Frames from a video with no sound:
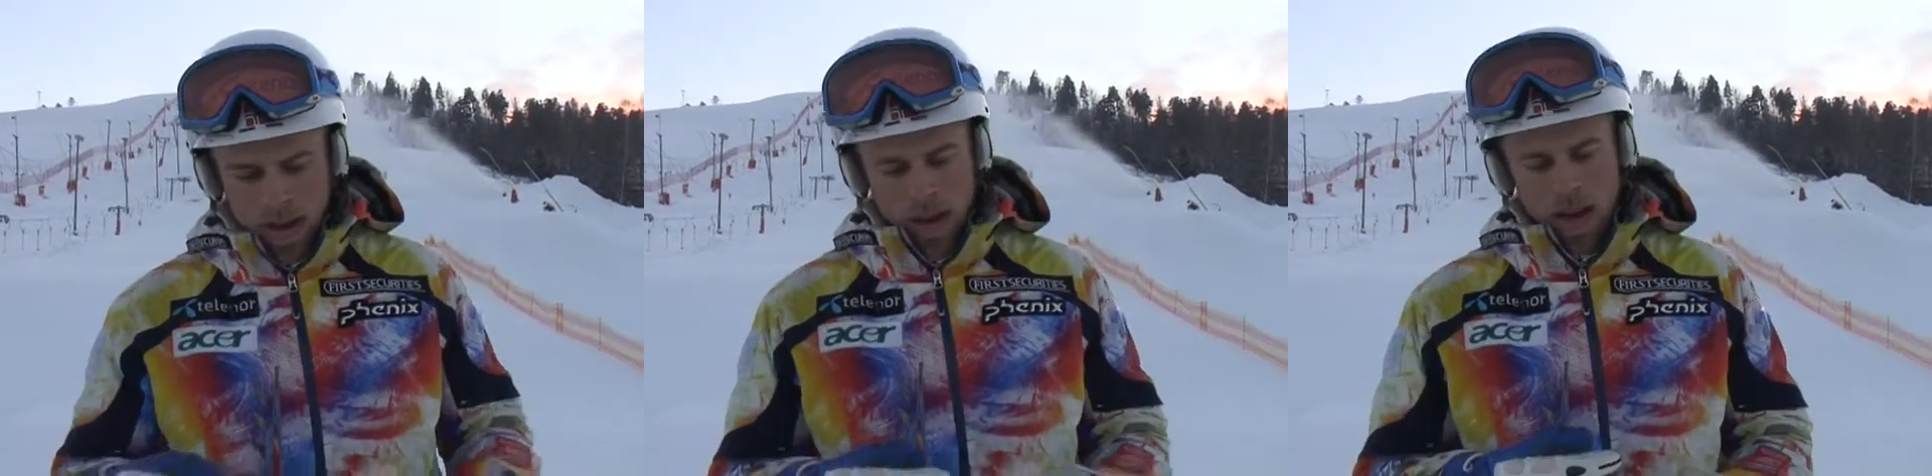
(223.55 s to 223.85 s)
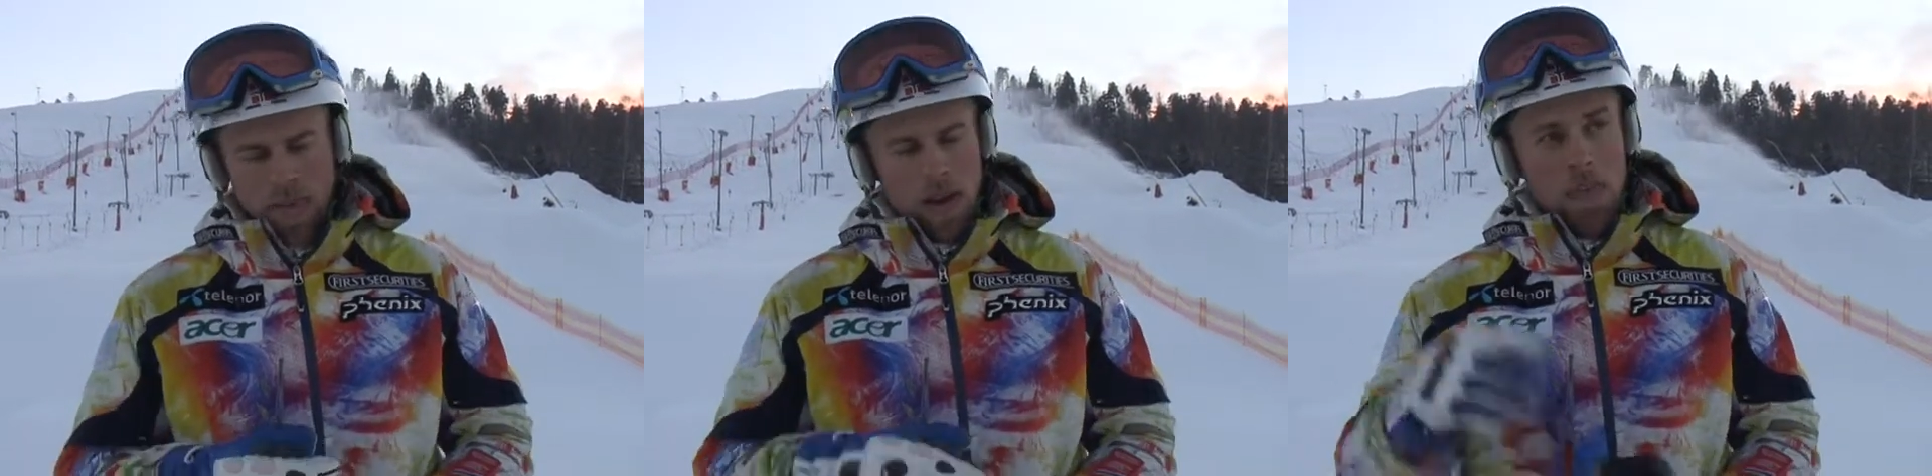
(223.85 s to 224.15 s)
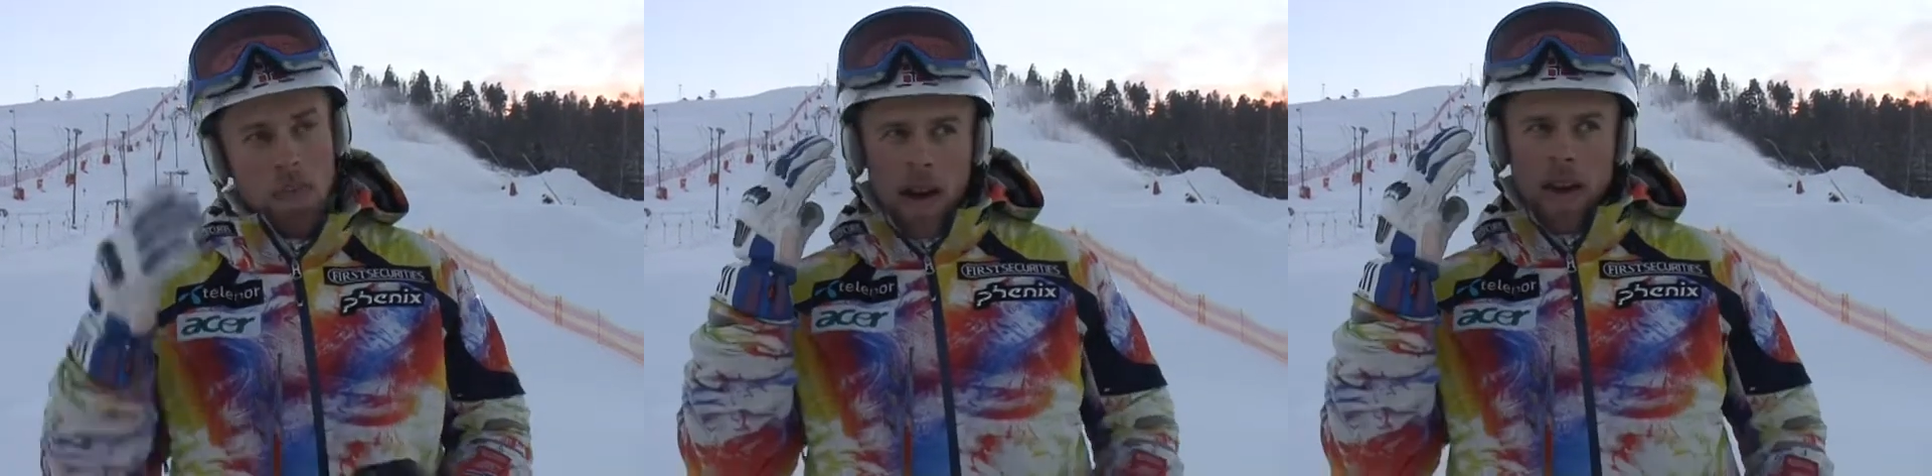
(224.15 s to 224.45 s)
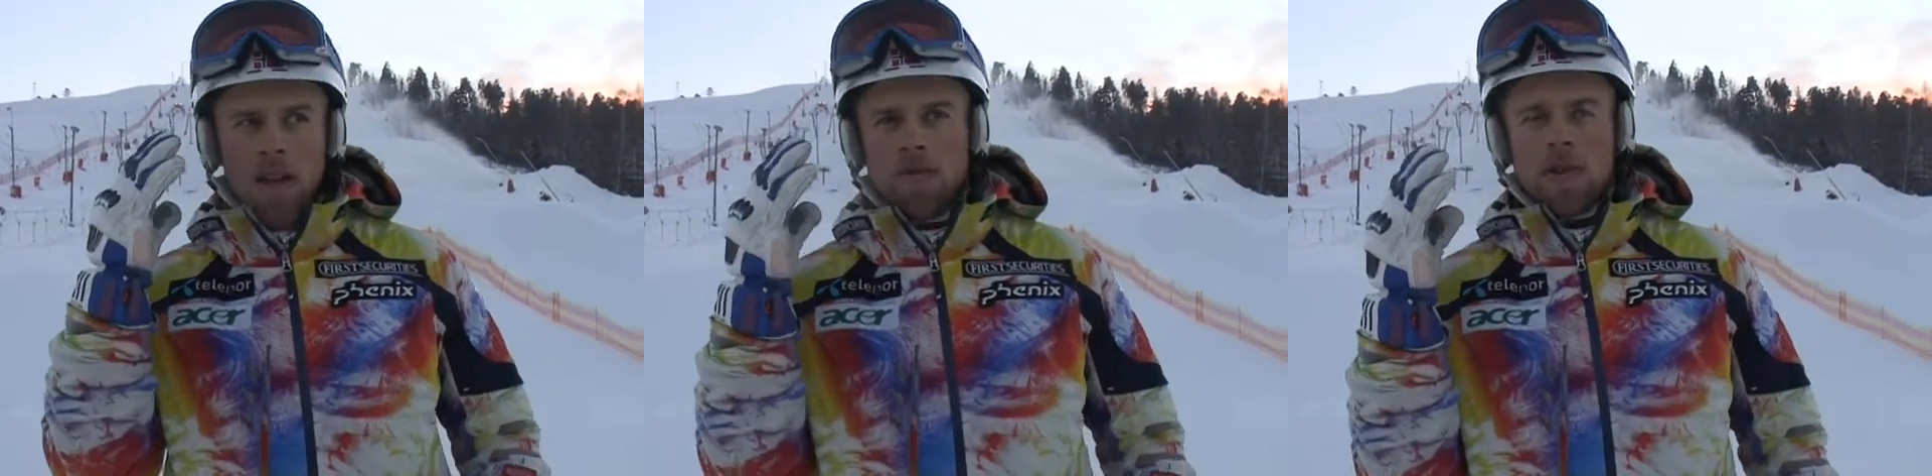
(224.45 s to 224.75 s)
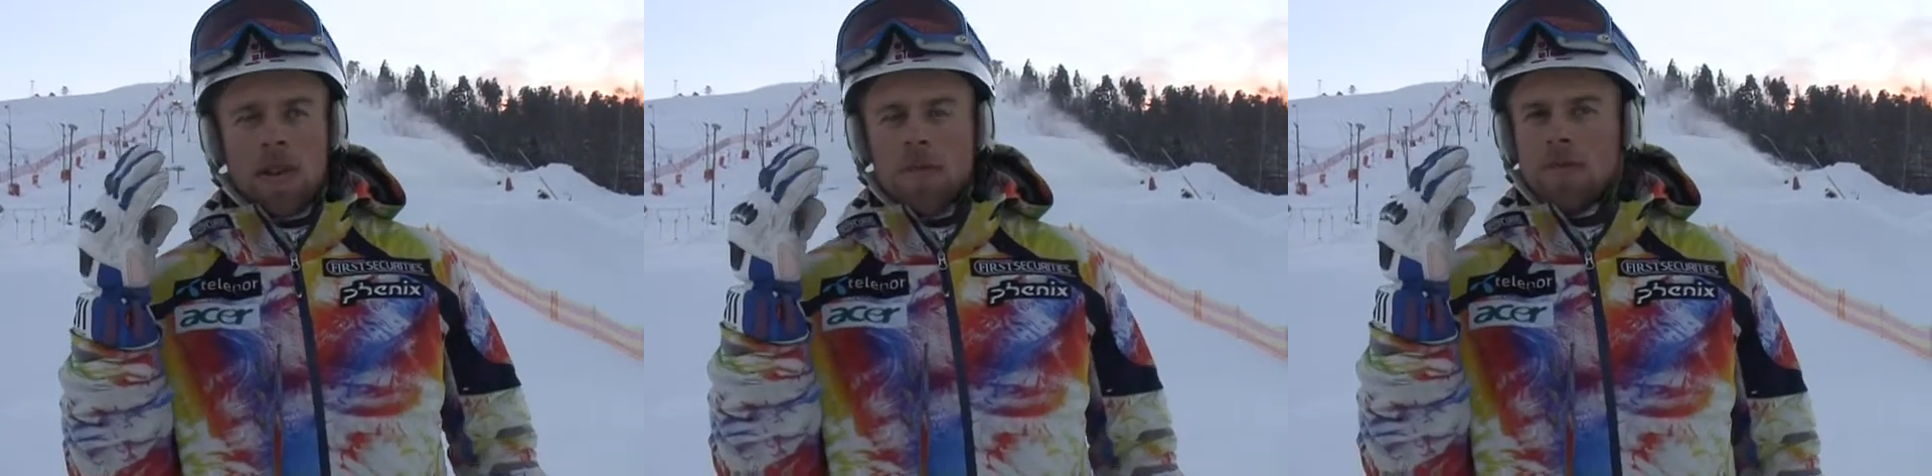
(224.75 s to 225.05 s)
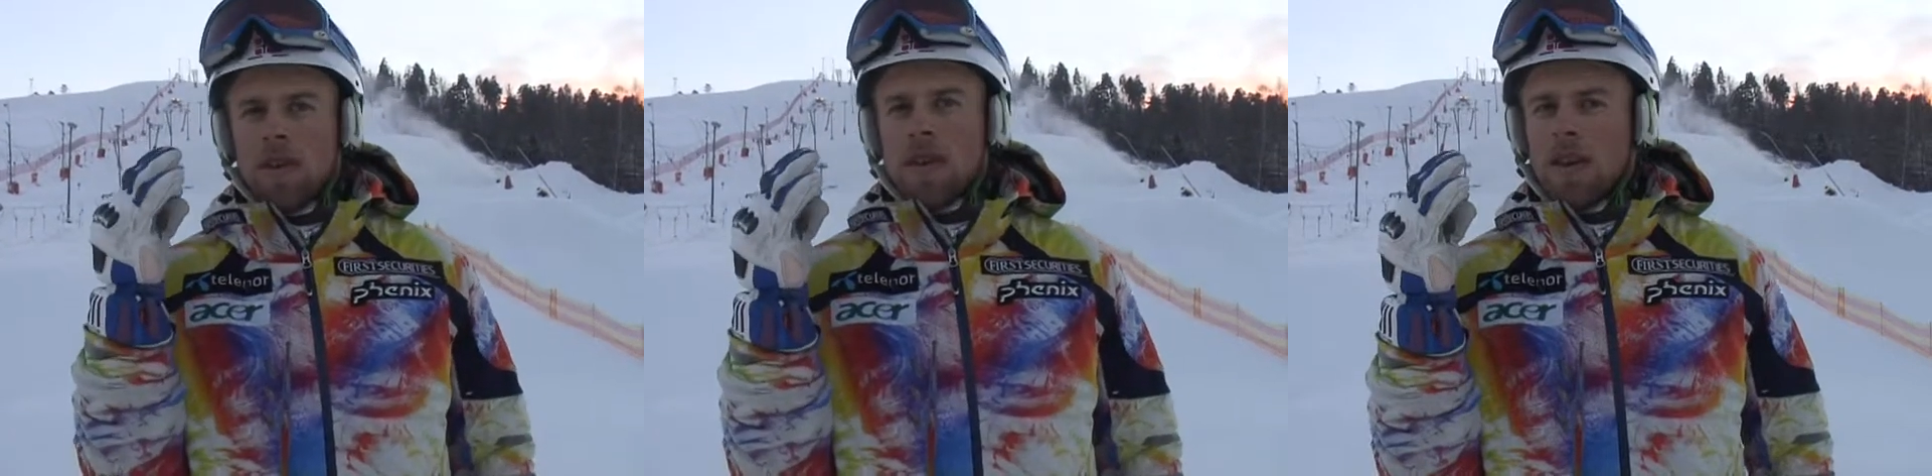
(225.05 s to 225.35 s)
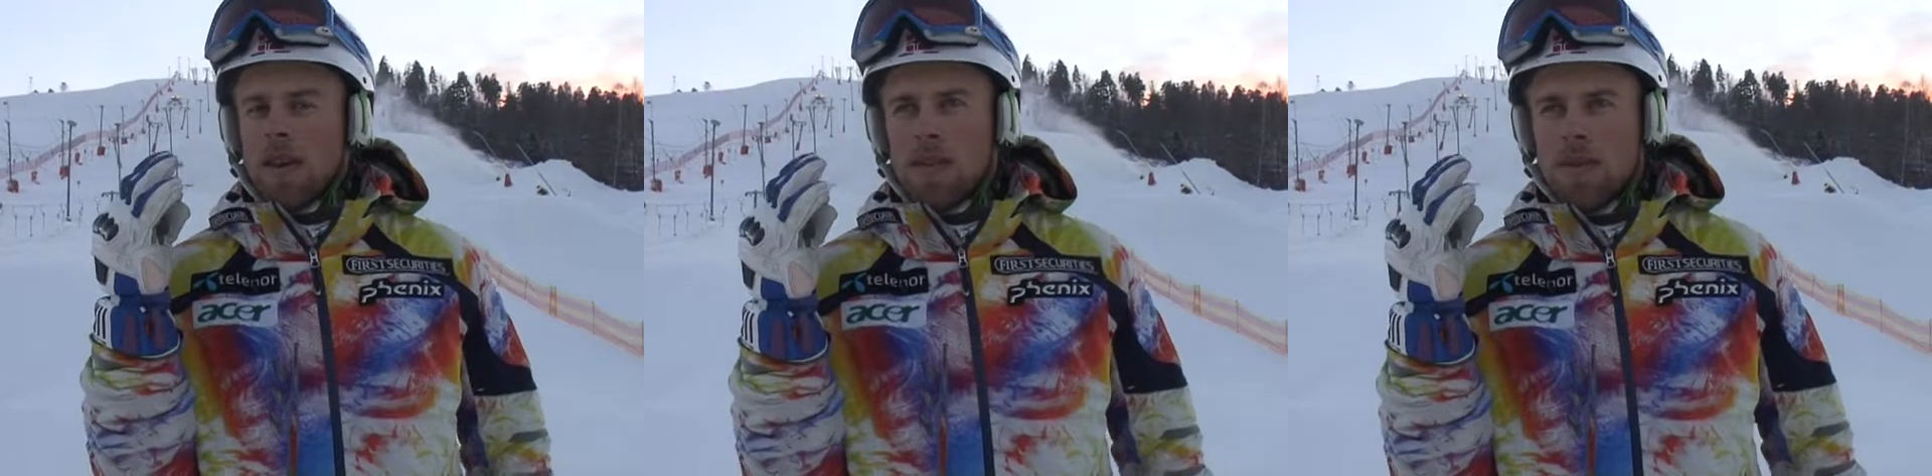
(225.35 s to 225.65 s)
like in my head, what I'm
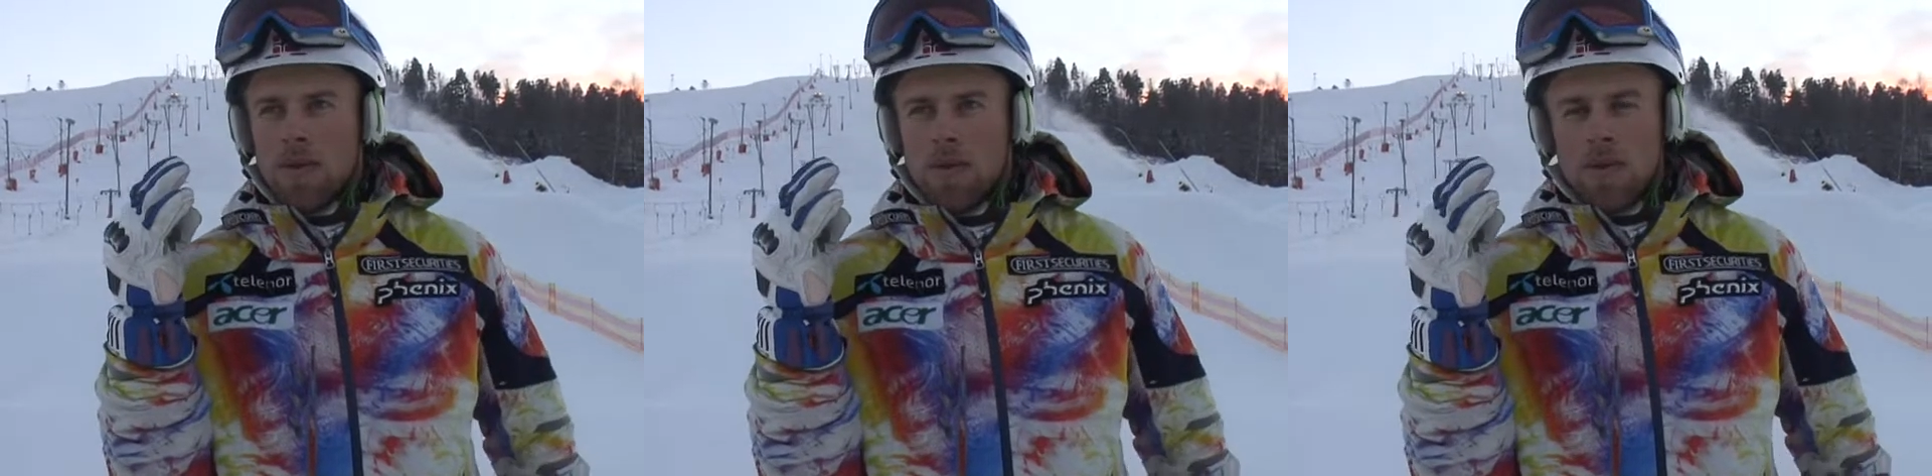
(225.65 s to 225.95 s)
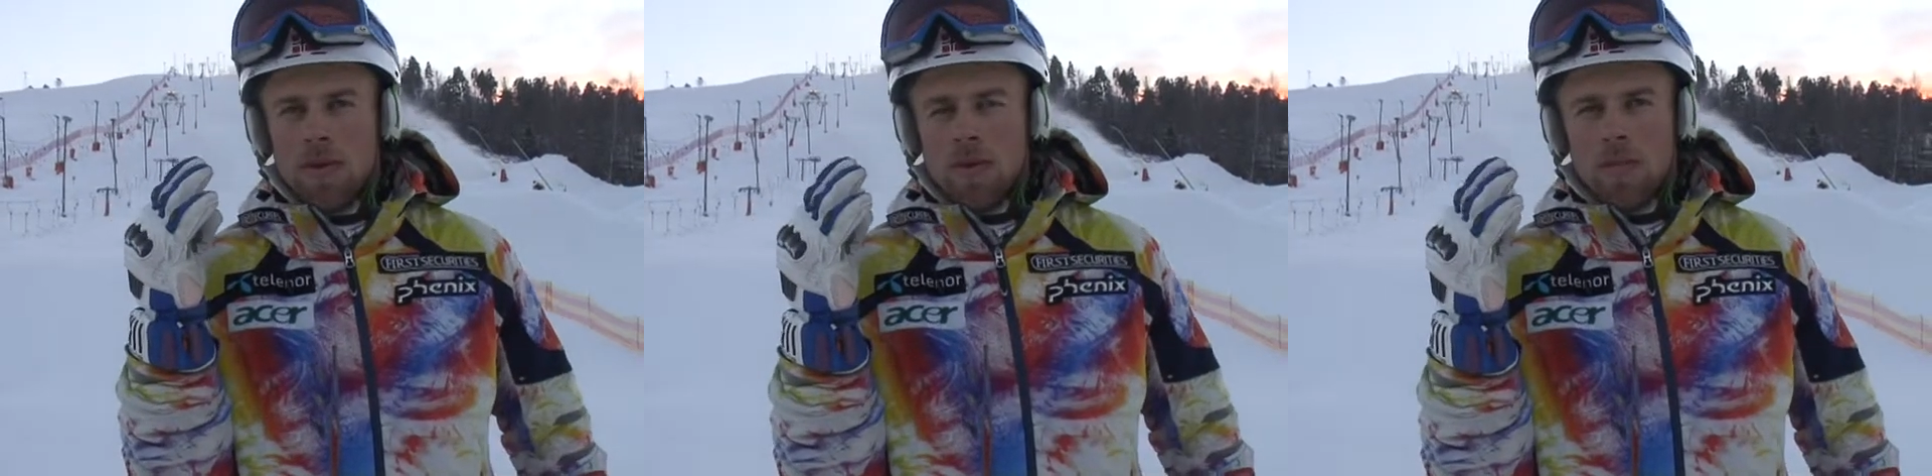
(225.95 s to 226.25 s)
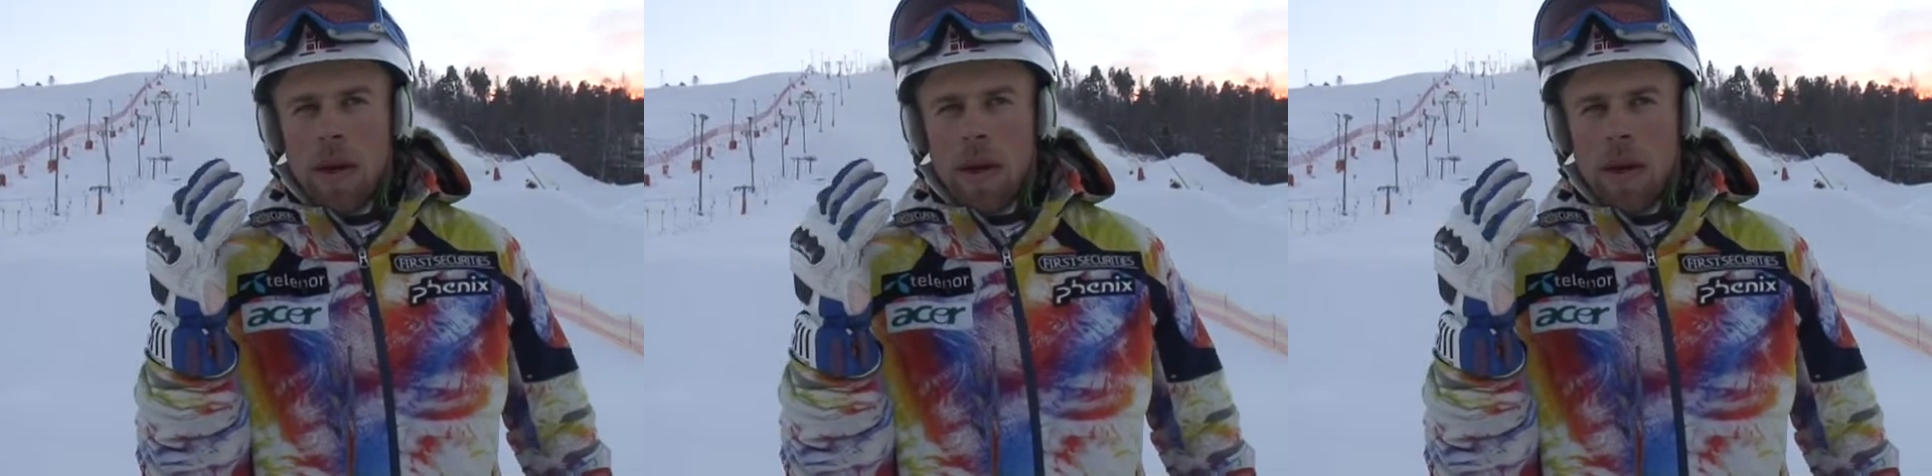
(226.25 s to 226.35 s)
thinking is you